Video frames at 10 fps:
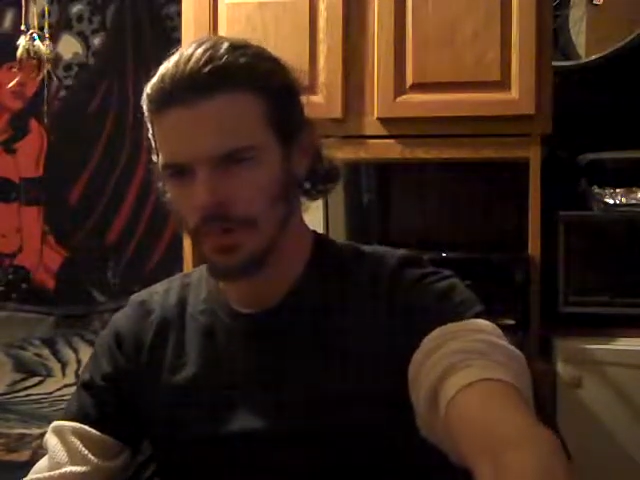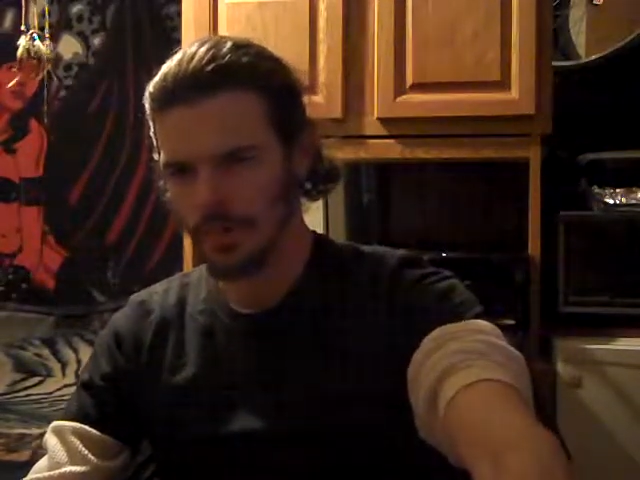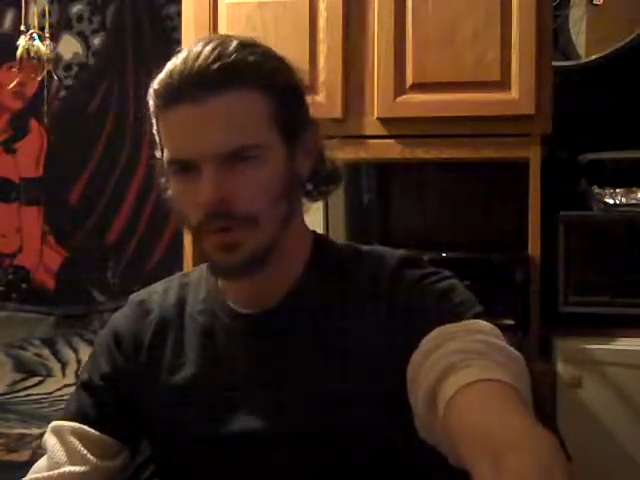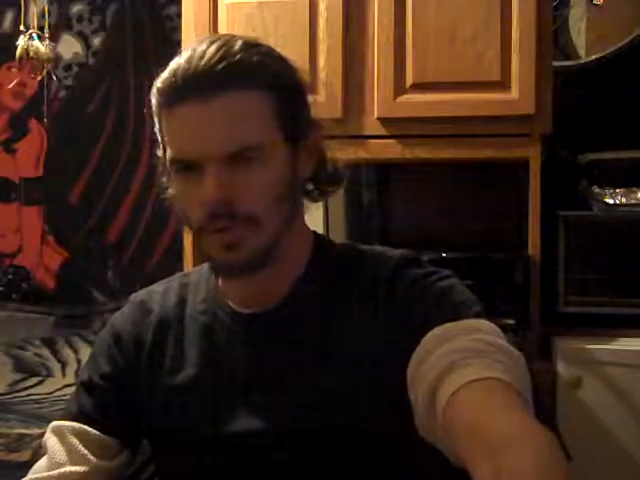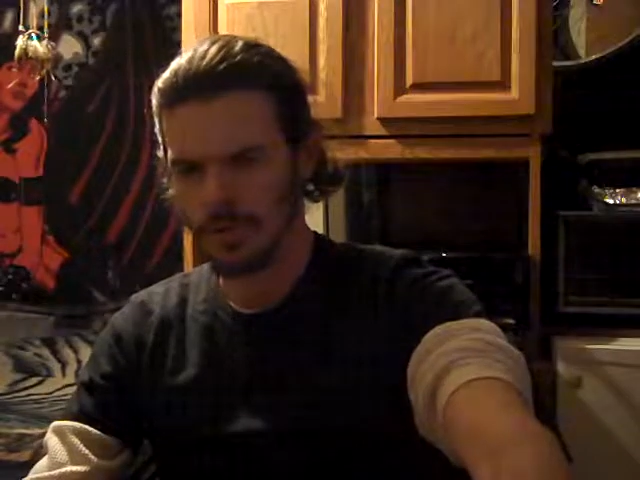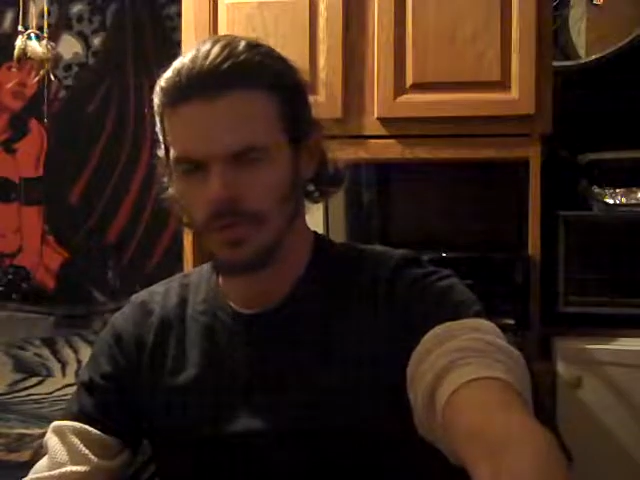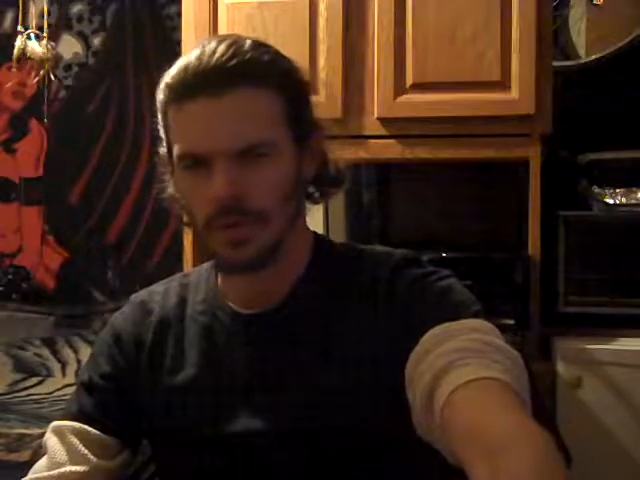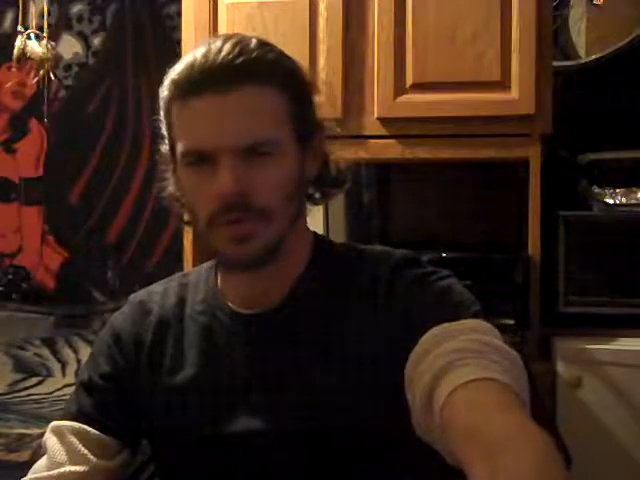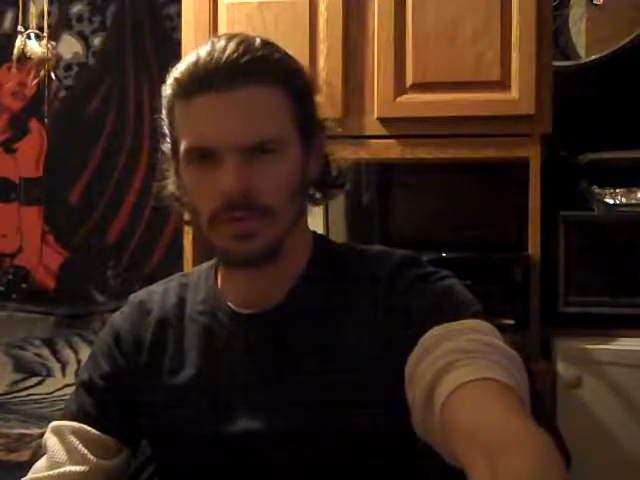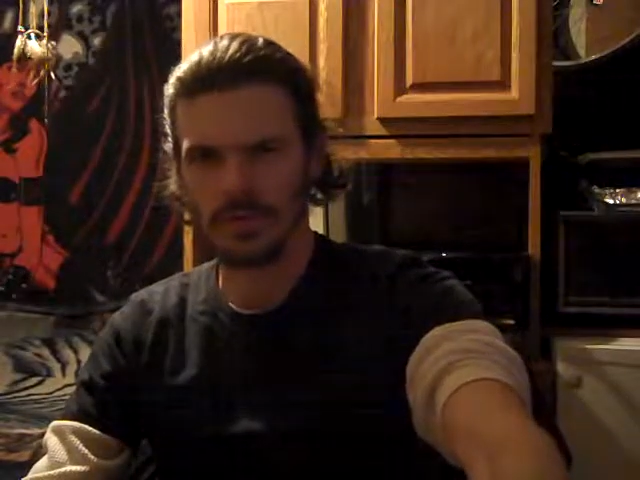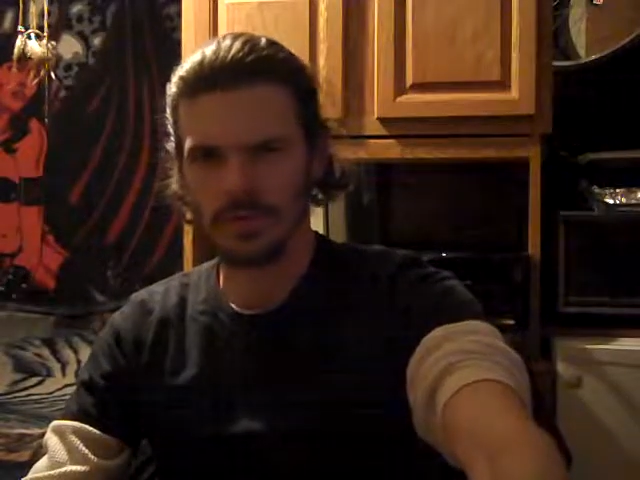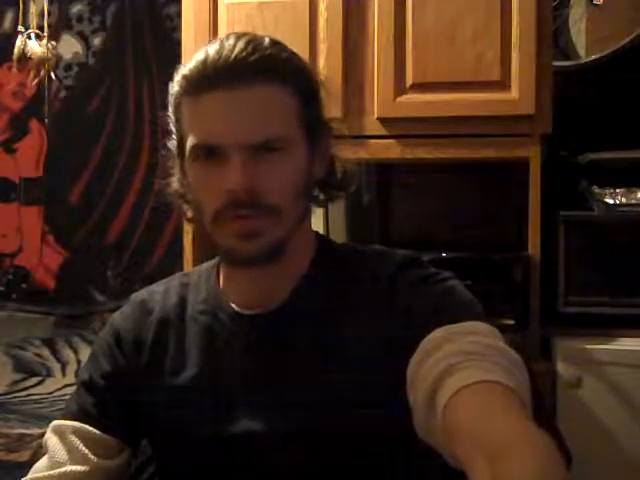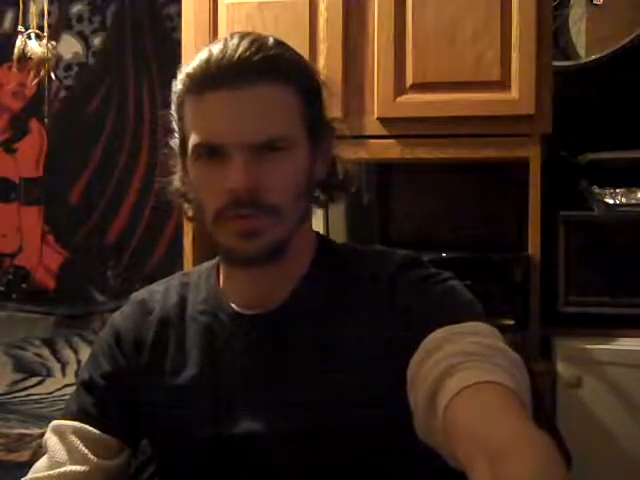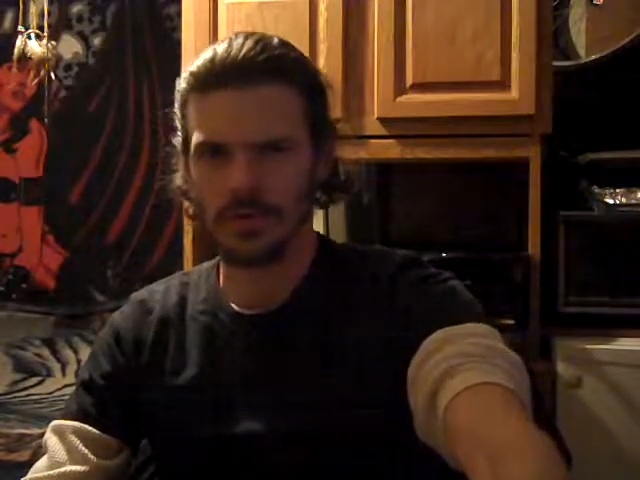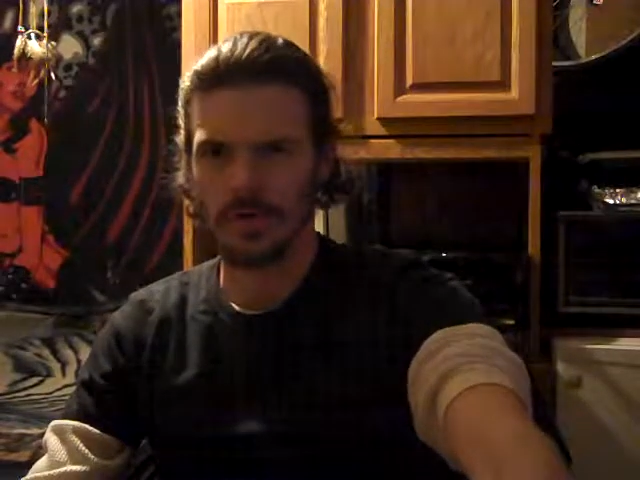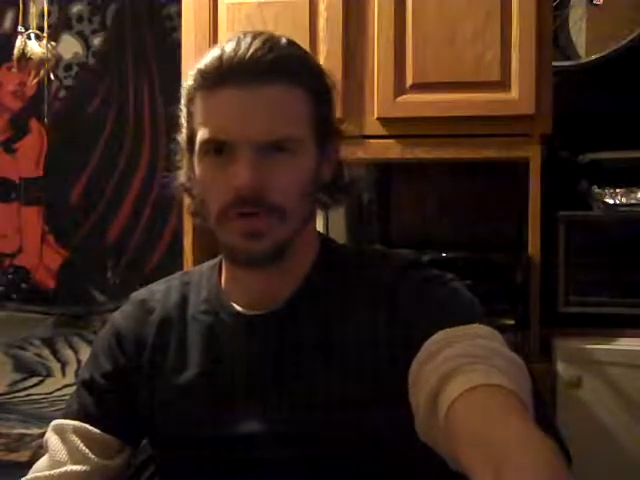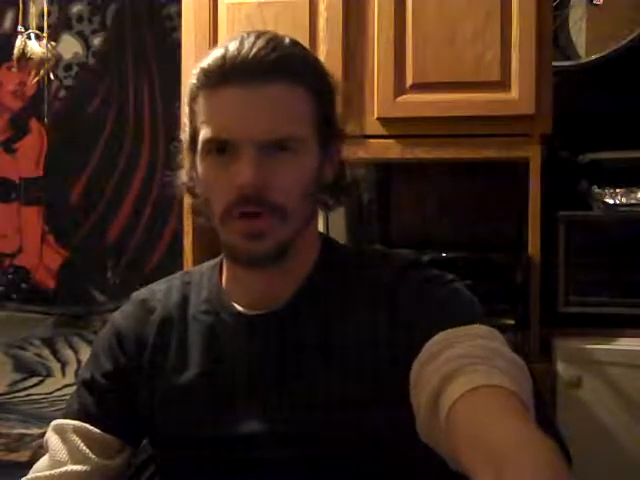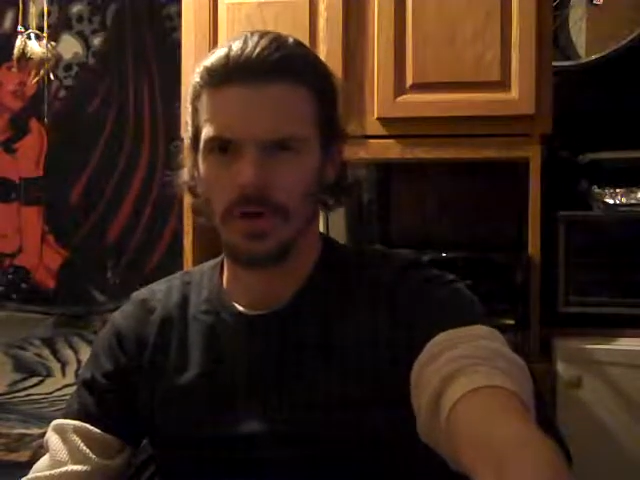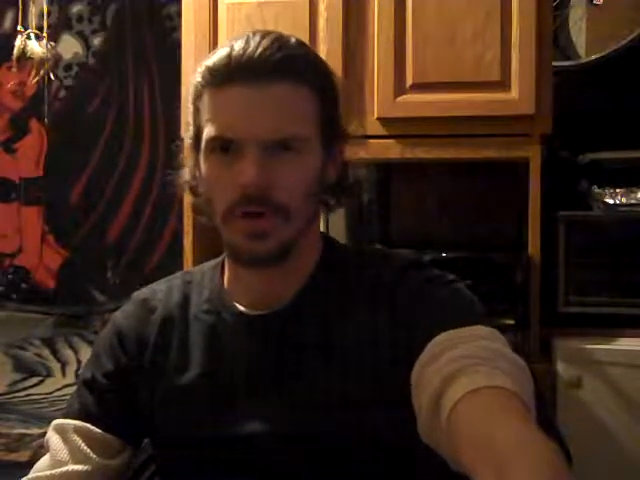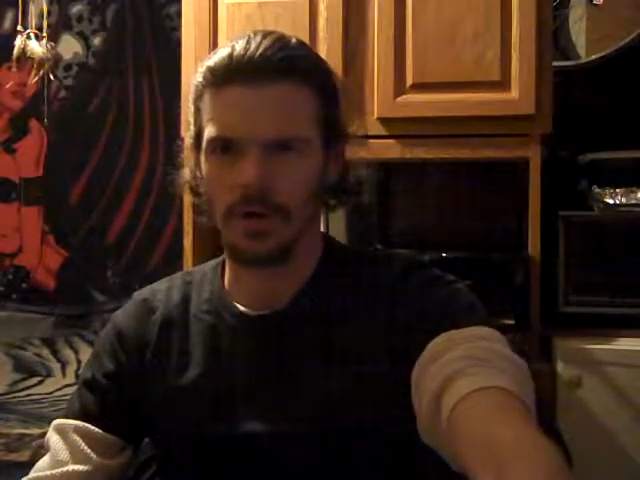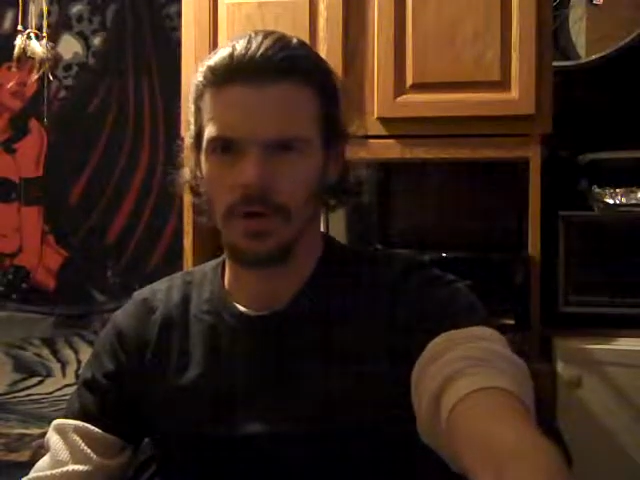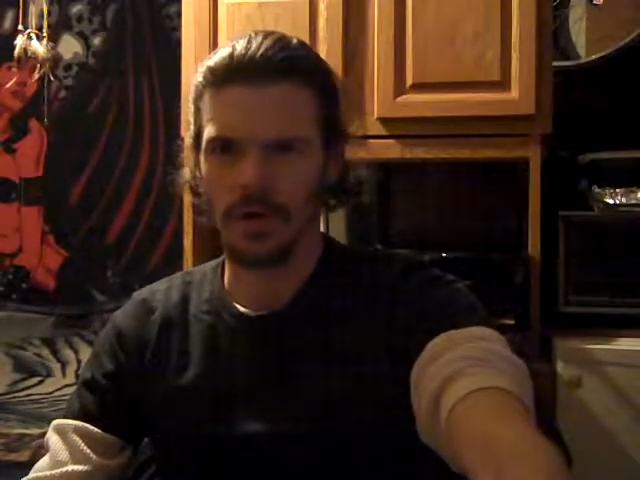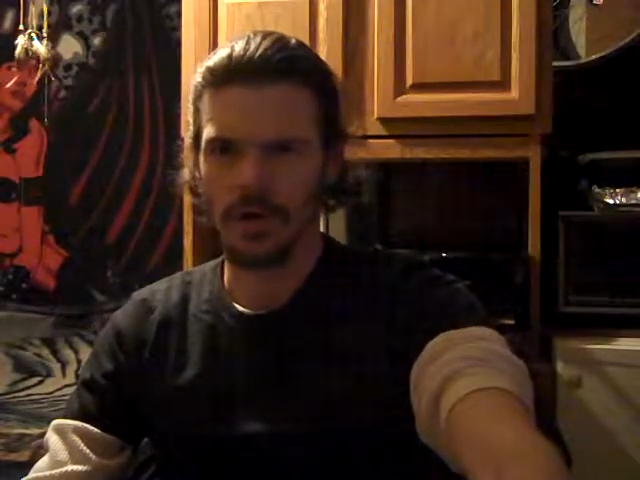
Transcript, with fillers: but it's also a sick day.